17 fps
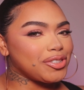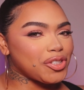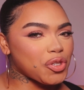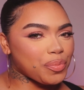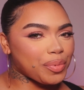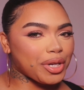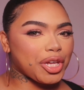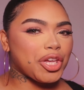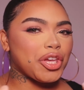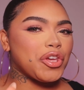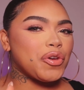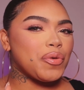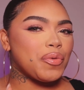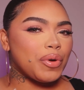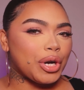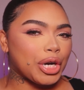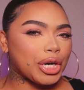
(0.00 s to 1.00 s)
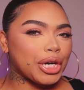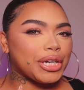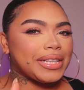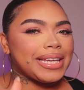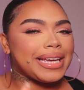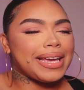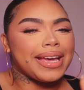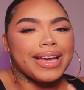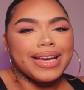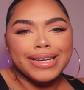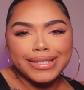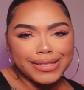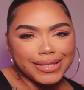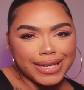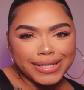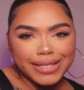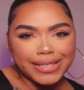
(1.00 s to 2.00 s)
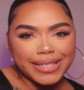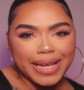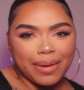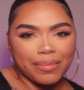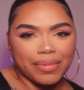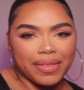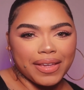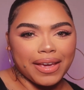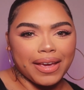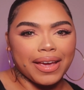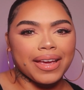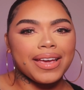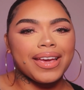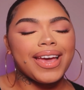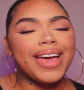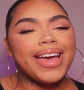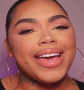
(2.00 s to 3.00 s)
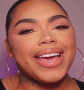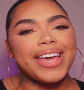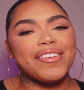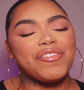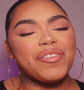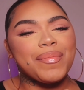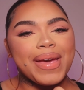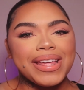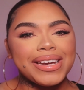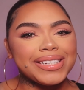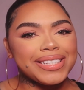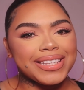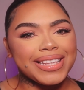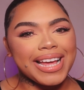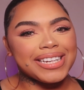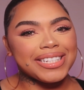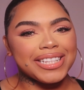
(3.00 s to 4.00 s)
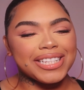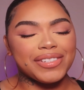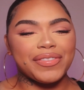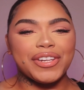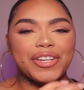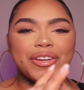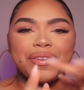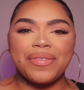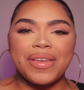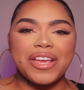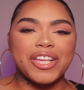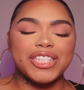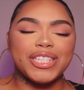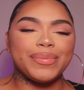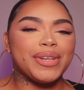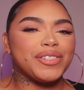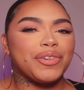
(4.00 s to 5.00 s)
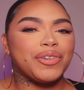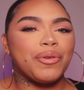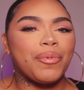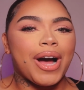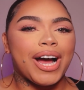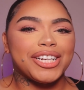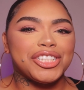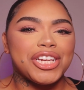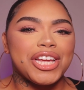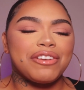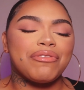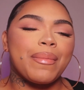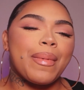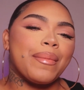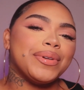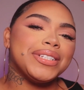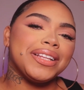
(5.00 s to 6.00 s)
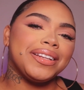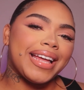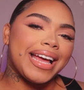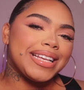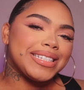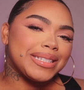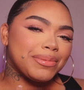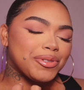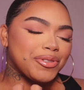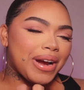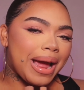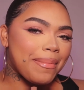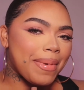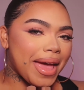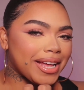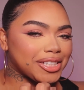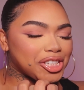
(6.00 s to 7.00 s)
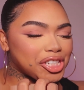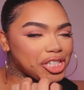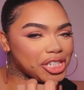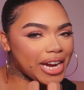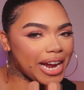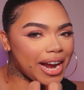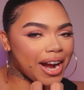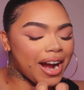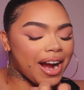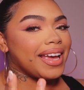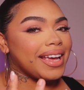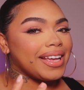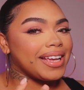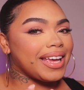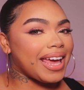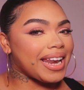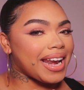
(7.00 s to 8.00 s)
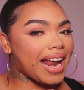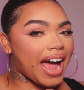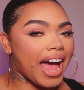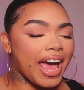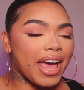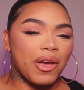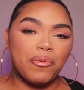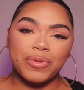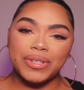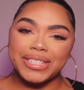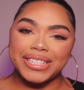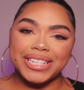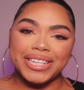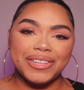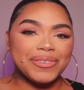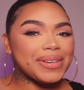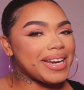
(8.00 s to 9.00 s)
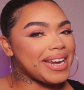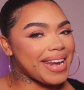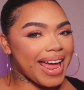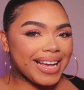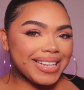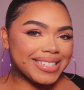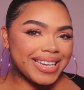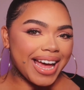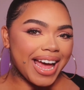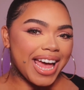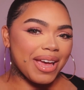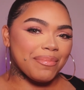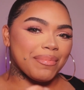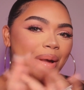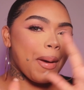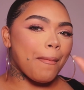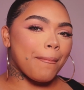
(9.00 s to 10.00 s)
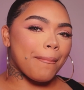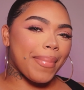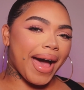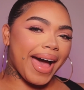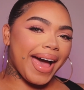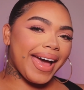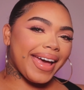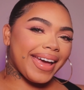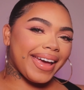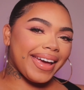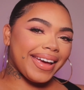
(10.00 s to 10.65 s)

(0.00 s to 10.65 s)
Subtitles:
super cute, girly, does the damn thing. If you made it to the end of this video, thank you so much for watching. Remember to like, subscribe, and share. And I will see you next time. Bye.